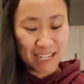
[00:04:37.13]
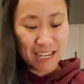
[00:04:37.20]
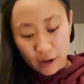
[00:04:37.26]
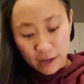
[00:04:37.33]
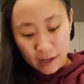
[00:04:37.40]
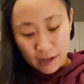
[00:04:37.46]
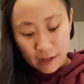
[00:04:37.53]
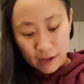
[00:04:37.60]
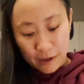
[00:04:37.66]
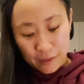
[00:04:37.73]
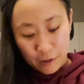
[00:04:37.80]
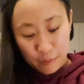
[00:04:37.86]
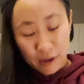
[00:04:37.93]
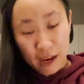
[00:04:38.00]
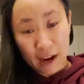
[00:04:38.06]
Right, now that
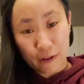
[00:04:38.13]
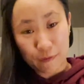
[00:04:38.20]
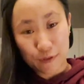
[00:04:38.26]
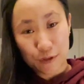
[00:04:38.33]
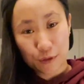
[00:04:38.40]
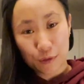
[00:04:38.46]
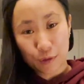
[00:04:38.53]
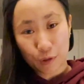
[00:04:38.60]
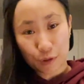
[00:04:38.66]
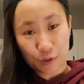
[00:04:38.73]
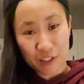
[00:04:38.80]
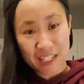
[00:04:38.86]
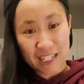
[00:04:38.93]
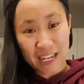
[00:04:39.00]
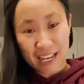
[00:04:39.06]
we have 2 little
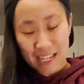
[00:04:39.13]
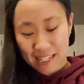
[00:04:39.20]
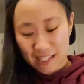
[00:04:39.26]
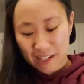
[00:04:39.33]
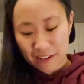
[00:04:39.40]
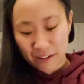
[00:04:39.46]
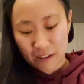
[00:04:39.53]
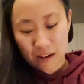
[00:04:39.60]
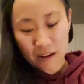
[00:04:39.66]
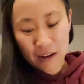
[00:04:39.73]
snakes here,